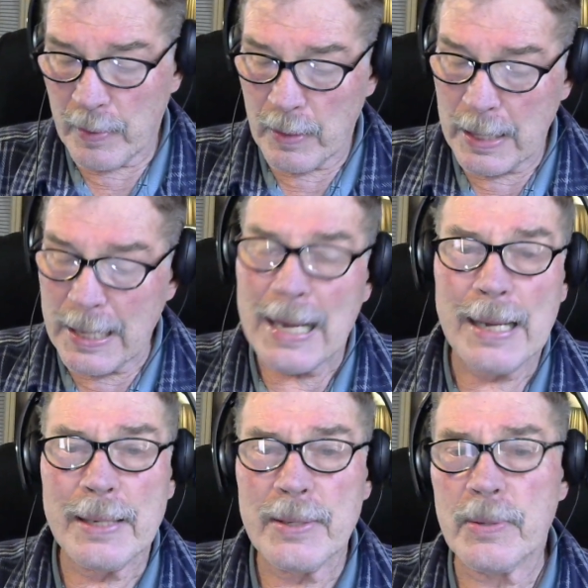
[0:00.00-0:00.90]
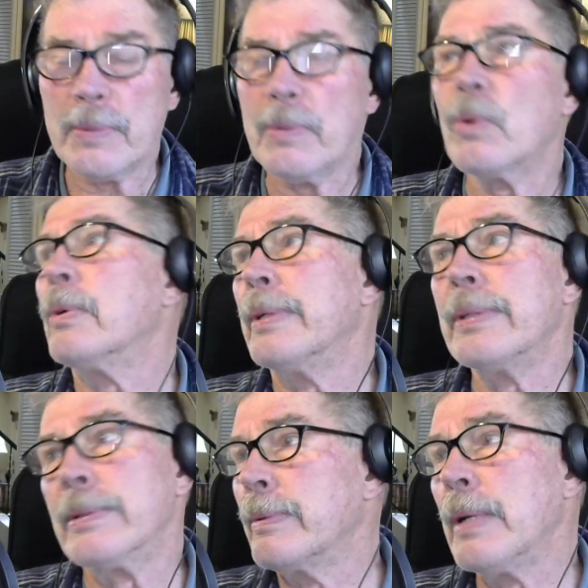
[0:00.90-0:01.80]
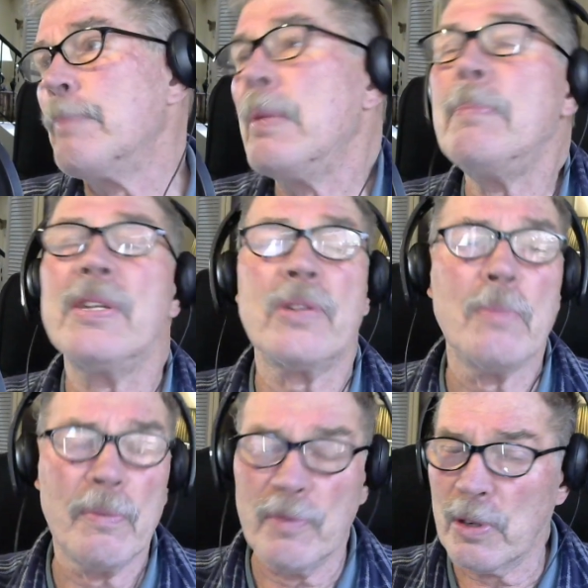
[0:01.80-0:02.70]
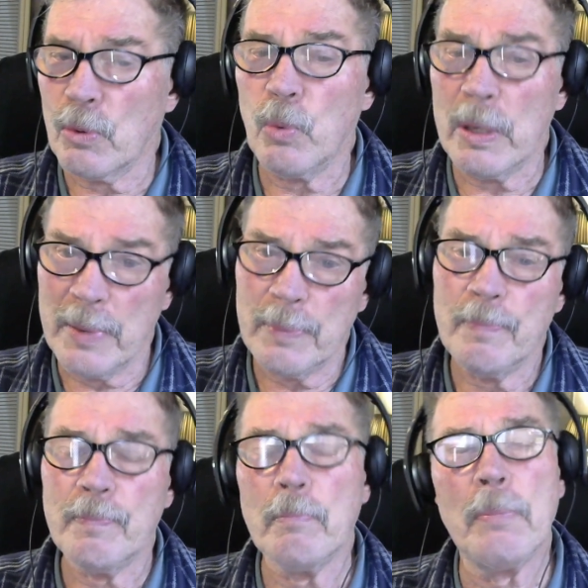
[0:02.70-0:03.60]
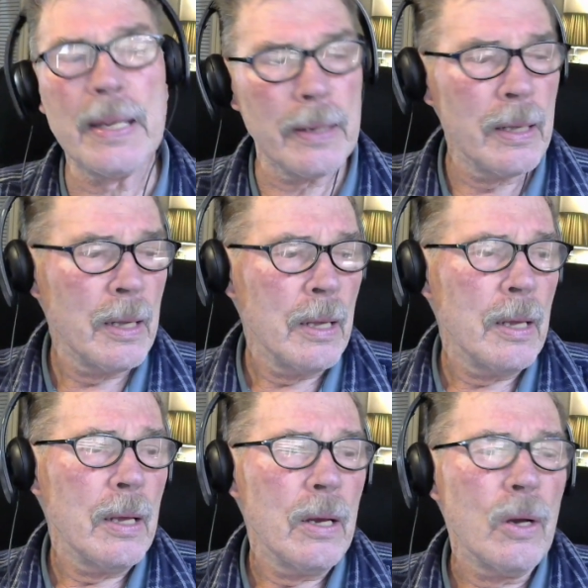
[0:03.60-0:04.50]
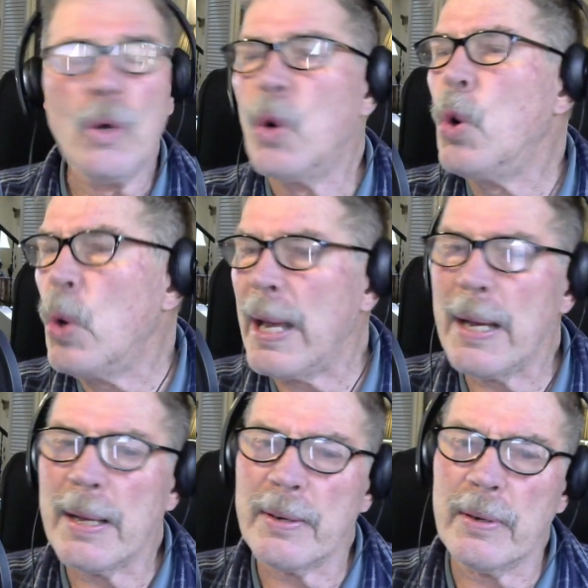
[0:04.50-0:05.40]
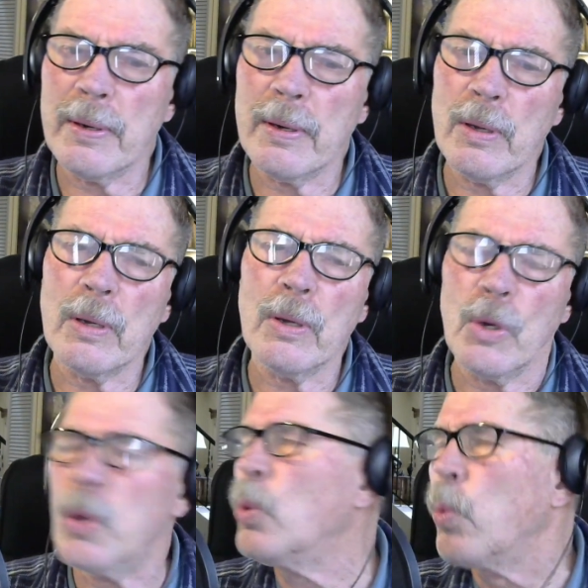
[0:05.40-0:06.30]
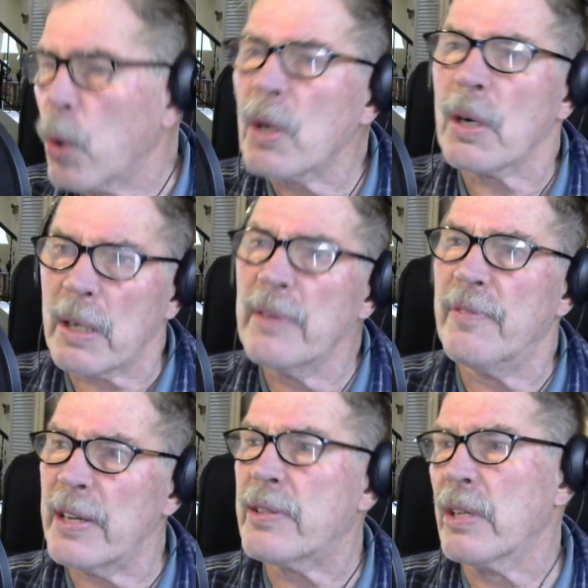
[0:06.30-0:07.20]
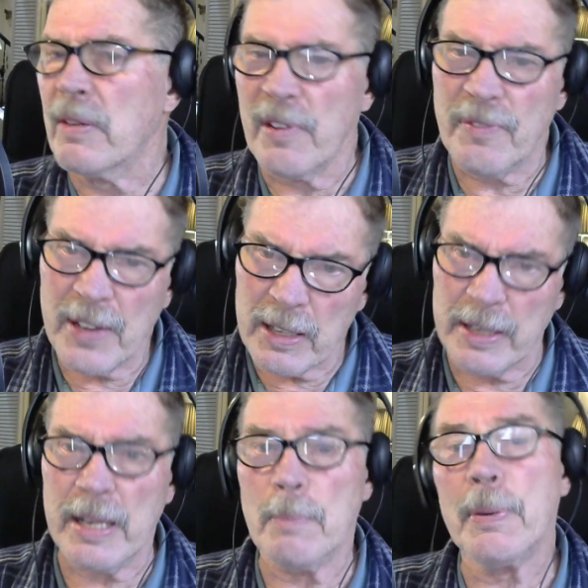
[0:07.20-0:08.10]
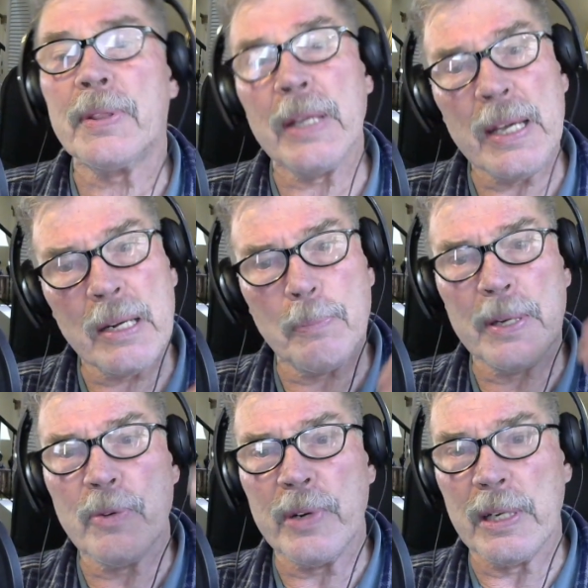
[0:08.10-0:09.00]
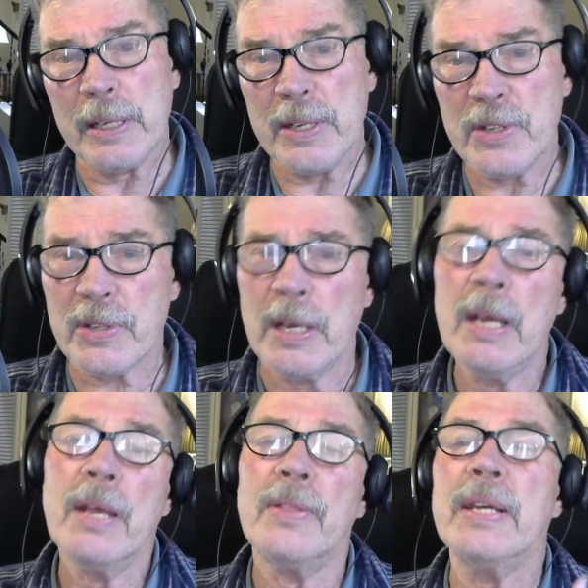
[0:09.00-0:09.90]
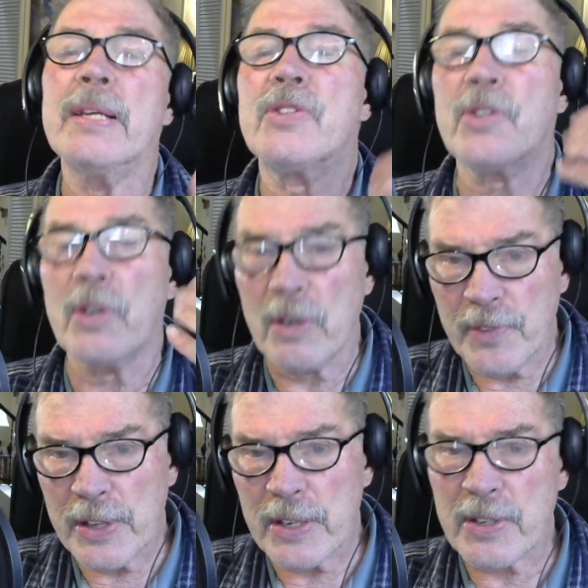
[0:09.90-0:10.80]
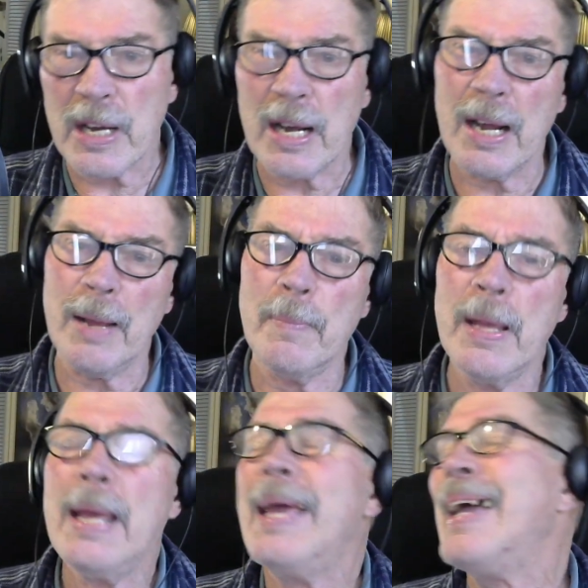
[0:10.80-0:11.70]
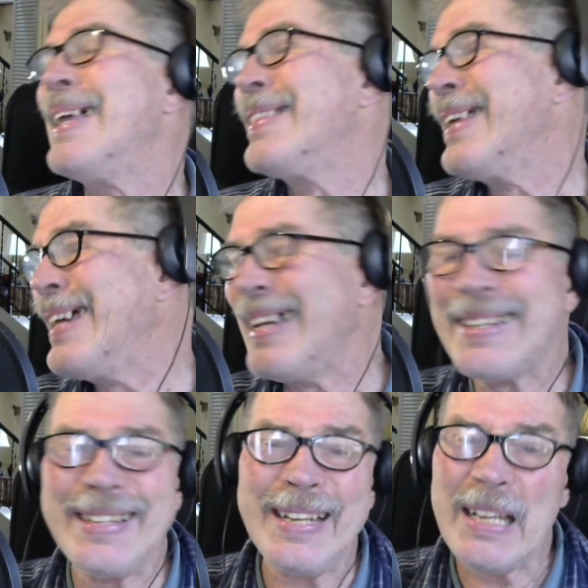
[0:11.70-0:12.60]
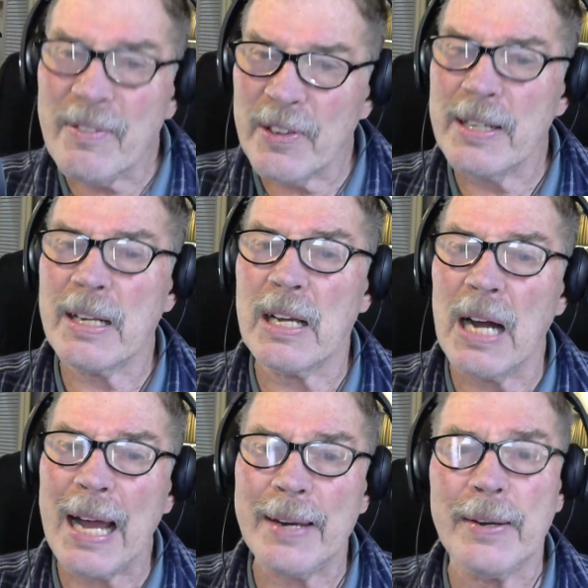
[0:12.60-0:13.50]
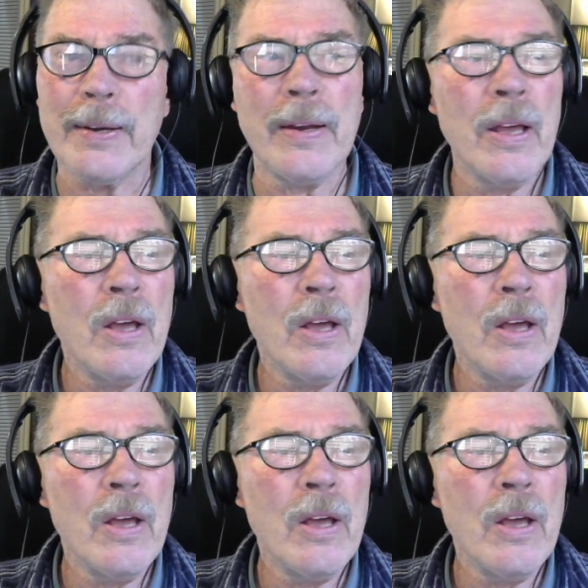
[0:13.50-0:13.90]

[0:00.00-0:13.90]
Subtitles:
guys, or maybe some of them were women, but who were convicted of a felony, but they had been released, they had served their time, and they had even gotten